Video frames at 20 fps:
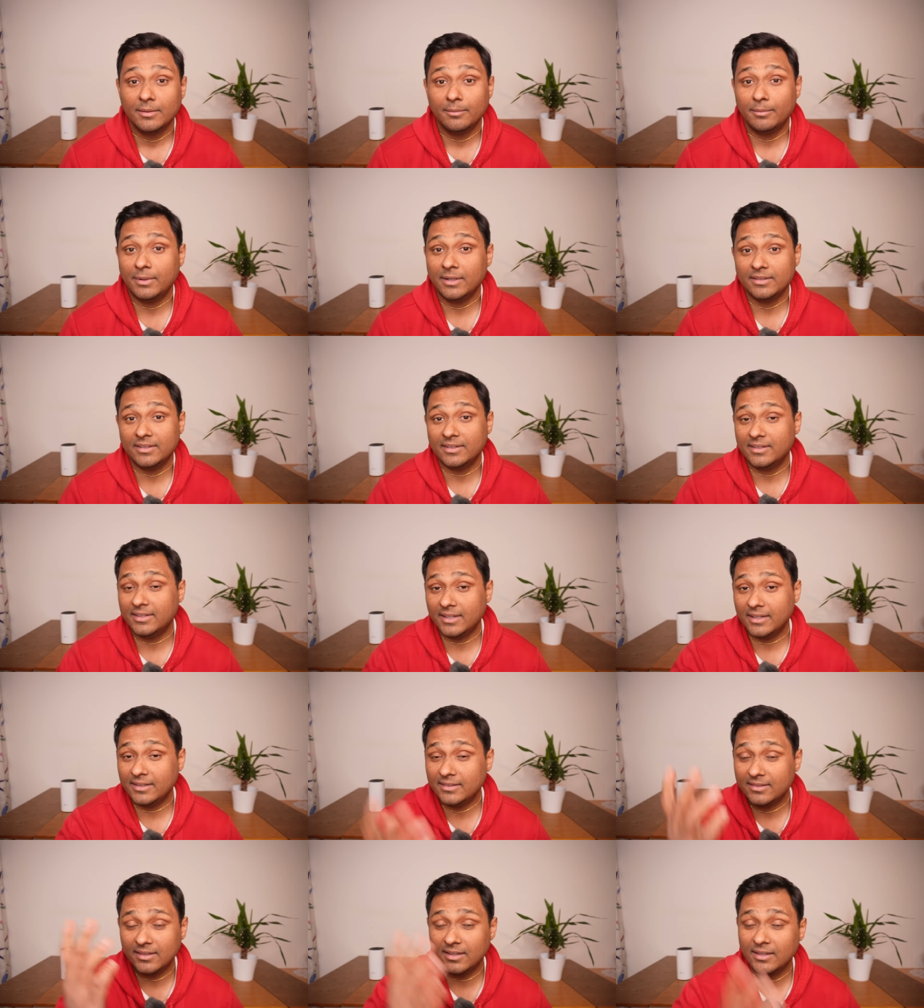But the
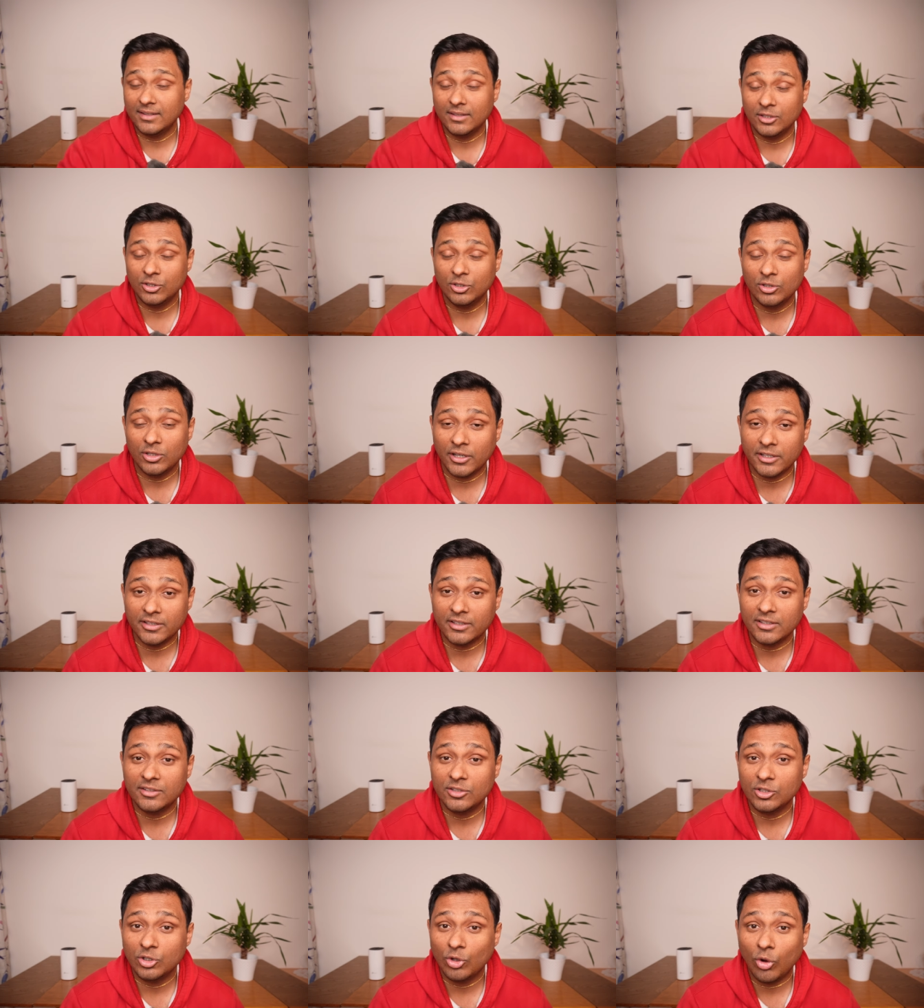thing is, it
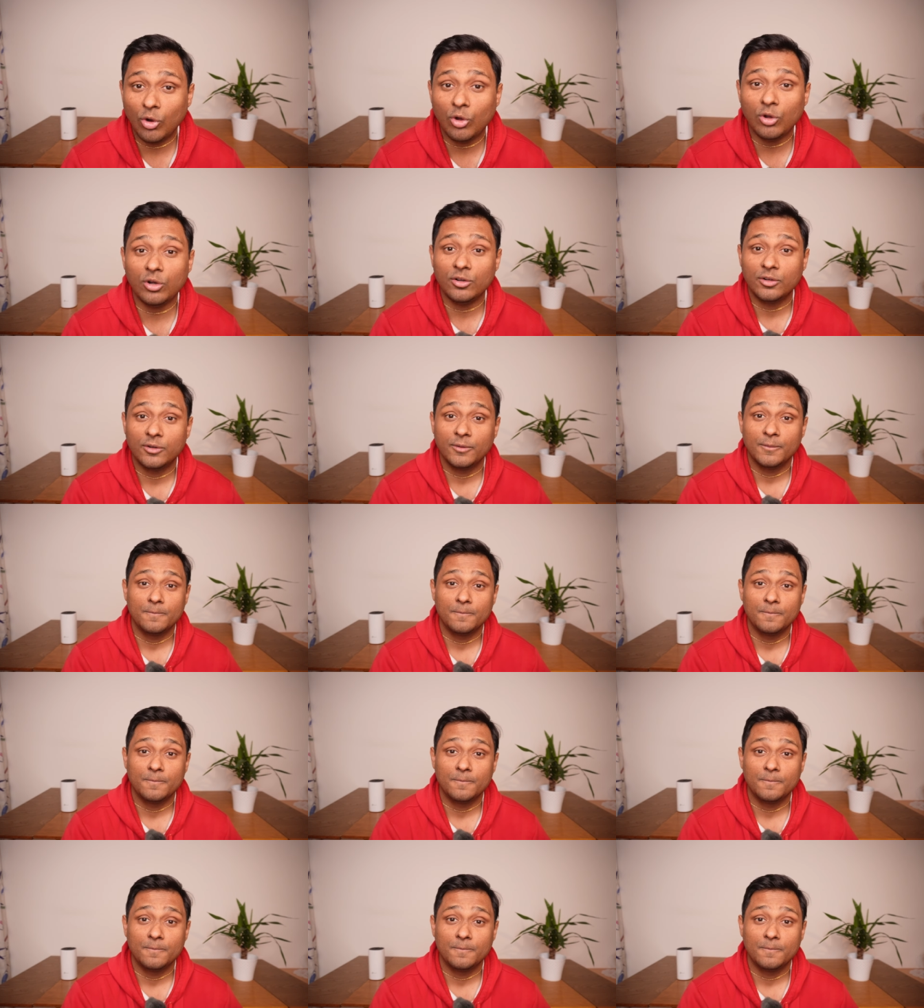is your,